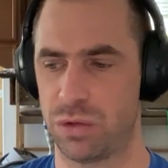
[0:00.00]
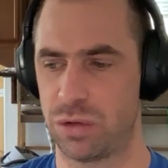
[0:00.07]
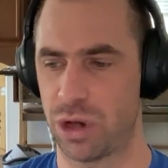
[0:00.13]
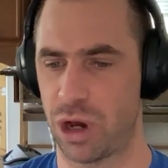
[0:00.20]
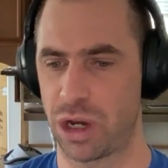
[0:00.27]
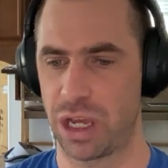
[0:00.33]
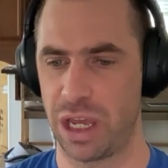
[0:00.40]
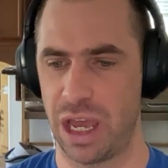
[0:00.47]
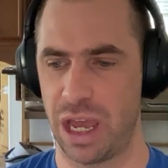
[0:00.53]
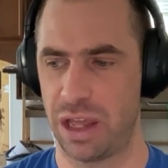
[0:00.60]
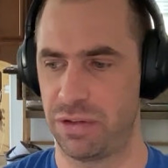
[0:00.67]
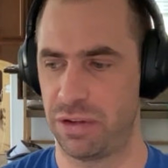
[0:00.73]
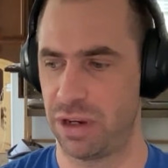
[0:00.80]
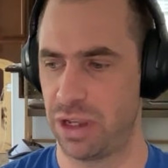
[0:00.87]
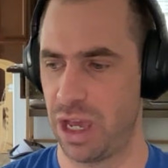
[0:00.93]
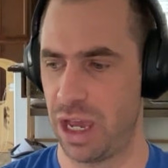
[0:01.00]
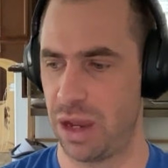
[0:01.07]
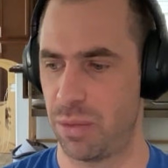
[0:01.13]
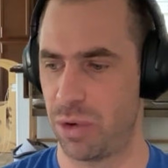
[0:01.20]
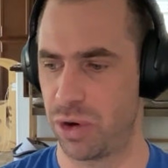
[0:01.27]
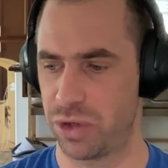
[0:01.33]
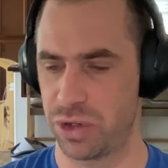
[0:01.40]
talking heads and
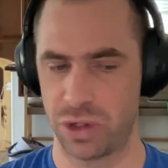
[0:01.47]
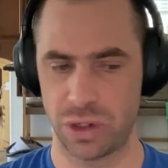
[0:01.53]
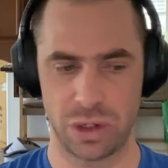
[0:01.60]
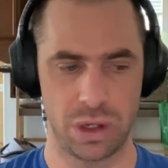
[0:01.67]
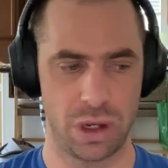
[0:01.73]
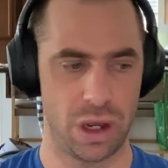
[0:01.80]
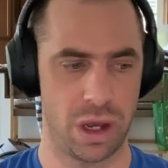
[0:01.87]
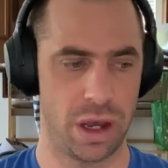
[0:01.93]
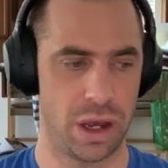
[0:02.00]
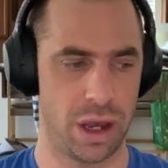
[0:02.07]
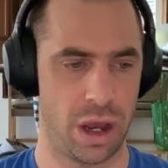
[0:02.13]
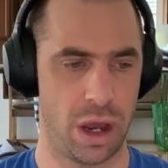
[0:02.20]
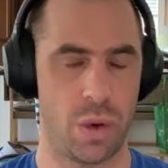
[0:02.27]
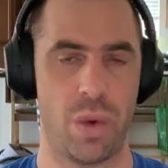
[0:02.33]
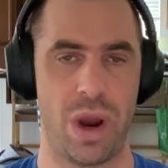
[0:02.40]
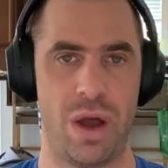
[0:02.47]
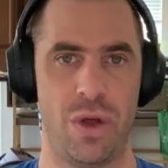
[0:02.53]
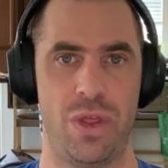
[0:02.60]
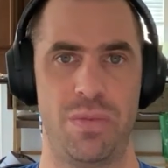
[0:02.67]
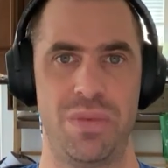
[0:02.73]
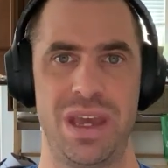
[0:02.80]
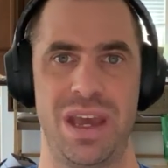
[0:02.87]
gamers uh,
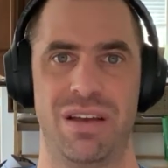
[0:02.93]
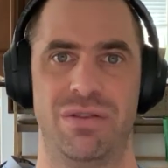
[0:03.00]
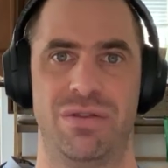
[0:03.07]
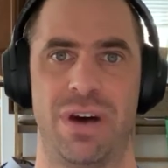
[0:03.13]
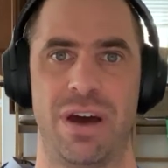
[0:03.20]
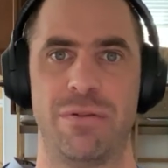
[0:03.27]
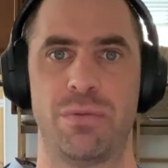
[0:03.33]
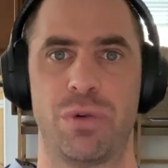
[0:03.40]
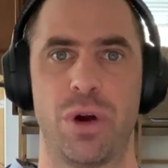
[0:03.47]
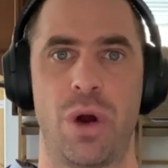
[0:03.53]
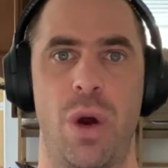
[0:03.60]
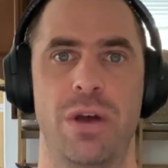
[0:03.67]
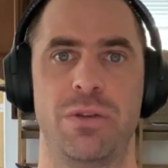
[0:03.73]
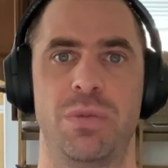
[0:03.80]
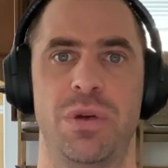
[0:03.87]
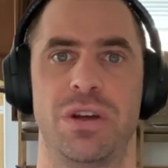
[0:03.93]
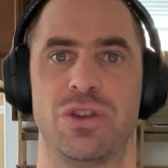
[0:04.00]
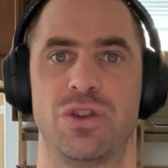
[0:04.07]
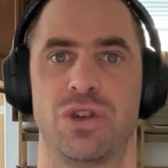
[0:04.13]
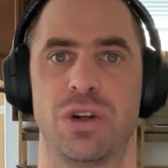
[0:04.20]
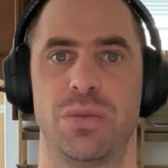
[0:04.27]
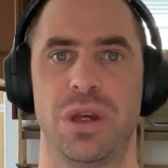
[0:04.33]
around the PS5 Pro has been
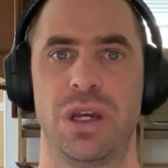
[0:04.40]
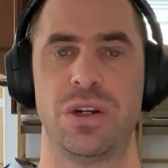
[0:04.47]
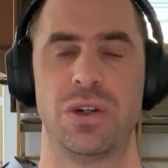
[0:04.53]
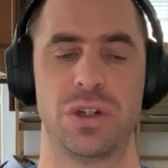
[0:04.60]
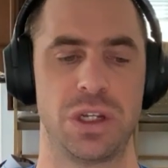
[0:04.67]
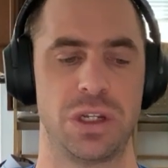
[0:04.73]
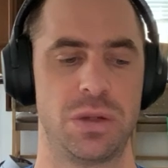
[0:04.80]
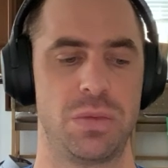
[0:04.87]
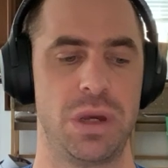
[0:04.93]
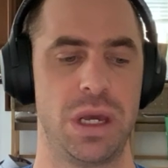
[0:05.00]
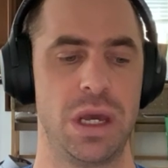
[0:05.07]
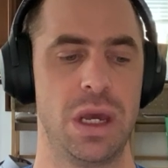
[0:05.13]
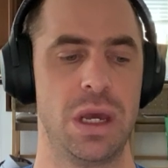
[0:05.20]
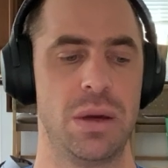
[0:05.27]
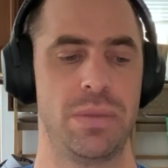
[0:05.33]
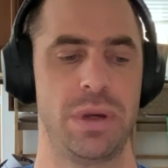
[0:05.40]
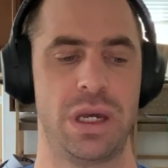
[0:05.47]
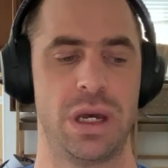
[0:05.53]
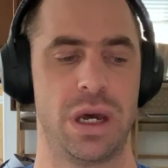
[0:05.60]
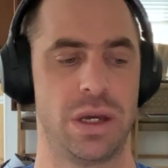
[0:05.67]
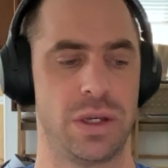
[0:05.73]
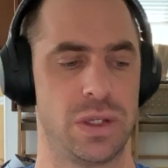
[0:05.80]
extremely interesting to me
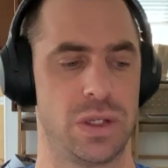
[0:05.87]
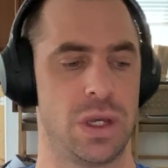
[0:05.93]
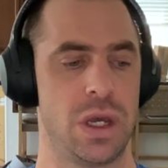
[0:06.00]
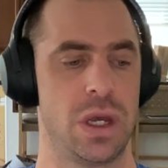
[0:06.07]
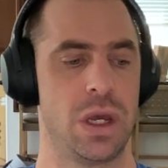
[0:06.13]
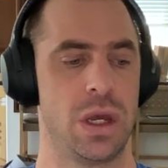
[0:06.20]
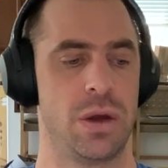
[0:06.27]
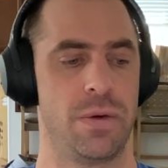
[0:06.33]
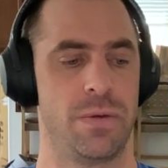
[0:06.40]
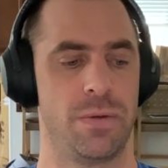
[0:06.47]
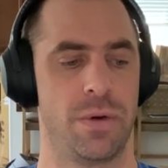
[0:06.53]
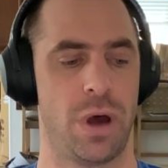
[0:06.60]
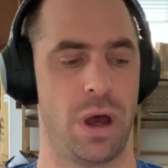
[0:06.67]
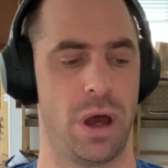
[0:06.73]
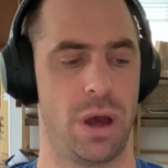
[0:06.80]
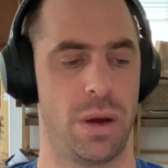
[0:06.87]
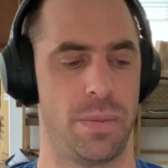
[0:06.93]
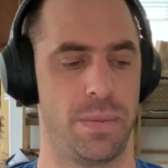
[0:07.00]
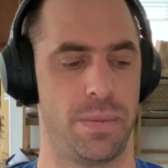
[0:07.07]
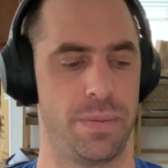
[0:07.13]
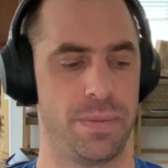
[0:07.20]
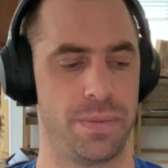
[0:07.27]
because,
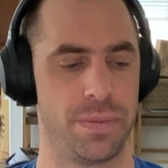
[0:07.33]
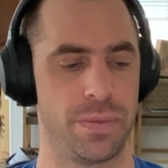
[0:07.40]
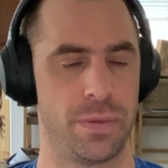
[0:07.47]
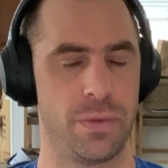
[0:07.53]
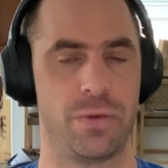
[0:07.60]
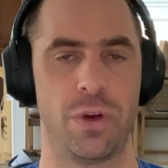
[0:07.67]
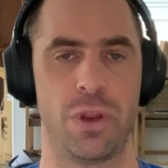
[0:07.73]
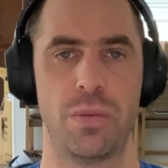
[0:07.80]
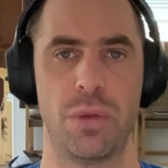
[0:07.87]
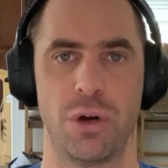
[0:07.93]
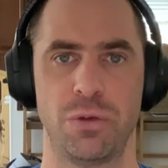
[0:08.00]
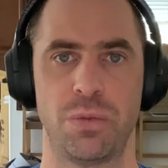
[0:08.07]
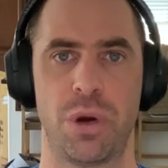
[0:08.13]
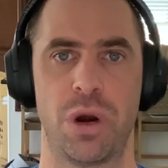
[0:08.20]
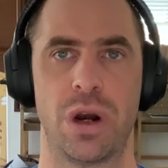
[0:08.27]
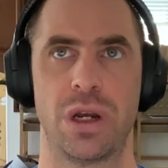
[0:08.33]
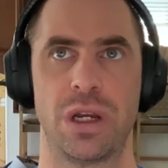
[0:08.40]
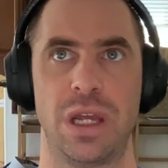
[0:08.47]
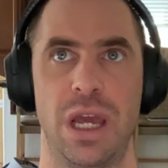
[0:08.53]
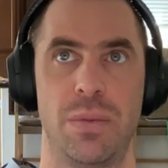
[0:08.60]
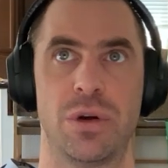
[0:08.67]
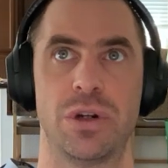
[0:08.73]
um, for the most part,
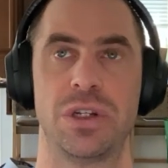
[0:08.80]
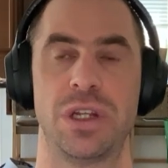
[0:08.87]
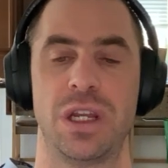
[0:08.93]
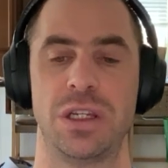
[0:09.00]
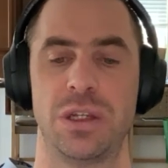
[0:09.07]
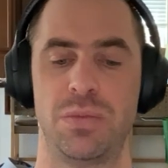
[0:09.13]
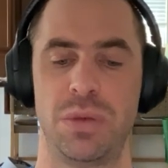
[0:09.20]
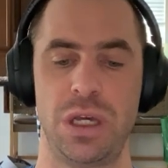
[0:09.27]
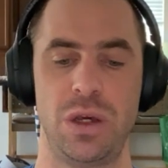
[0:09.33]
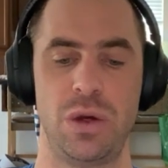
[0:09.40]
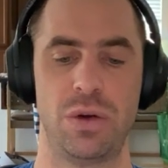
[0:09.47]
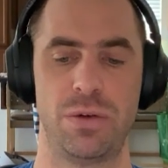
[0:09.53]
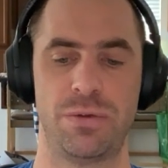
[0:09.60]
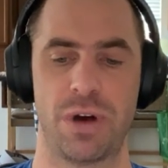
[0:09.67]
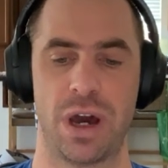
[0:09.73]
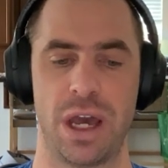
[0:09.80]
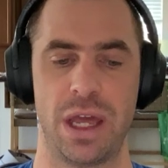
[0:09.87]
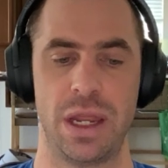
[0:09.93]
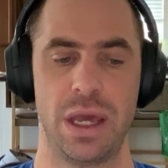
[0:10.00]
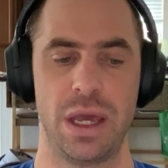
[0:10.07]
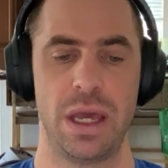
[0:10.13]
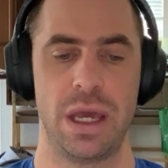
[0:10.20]
gamers tend to be
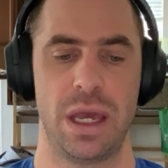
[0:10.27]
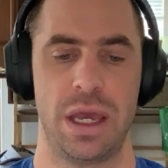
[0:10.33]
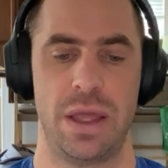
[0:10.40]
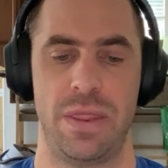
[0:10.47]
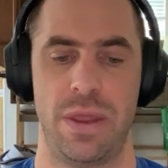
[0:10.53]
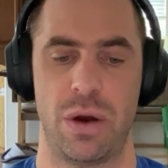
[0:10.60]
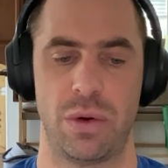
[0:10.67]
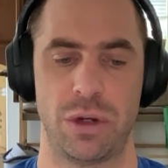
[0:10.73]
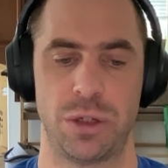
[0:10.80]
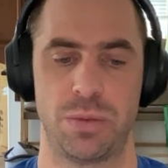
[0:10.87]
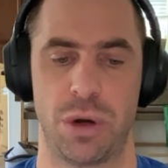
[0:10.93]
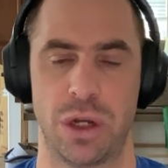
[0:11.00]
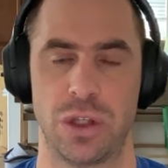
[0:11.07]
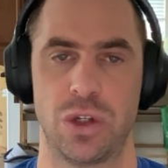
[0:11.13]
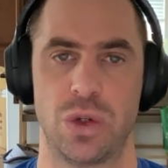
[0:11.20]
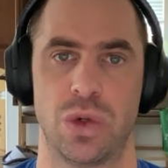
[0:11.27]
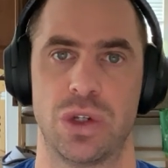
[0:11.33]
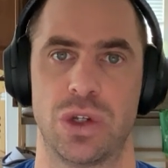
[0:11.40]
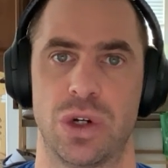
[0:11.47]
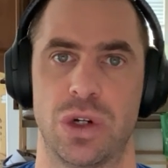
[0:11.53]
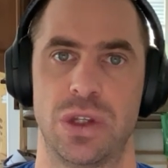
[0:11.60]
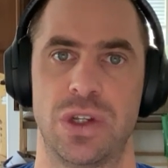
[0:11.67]
unified in their response to a
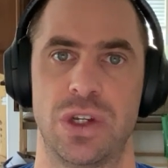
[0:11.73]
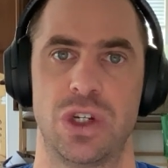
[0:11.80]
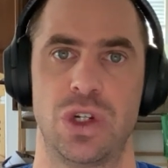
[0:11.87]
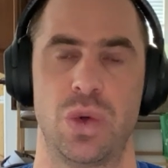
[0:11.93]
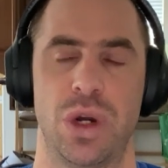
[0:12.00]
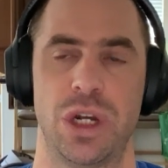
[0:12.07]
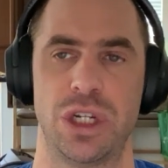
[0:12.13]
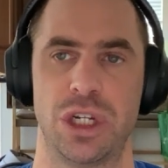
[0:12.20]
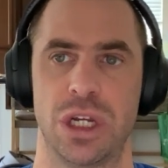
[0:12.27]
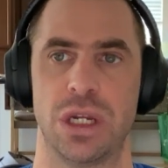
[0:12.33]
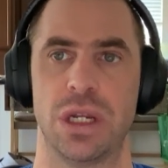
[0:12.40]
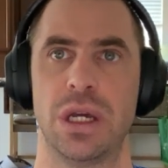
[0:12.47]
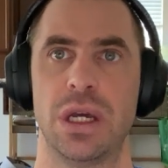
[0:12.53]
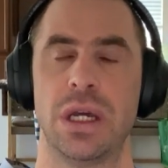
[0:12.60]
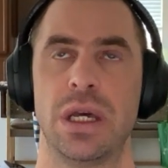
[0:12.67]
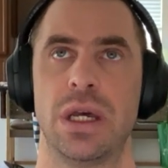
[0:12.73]
certain situation.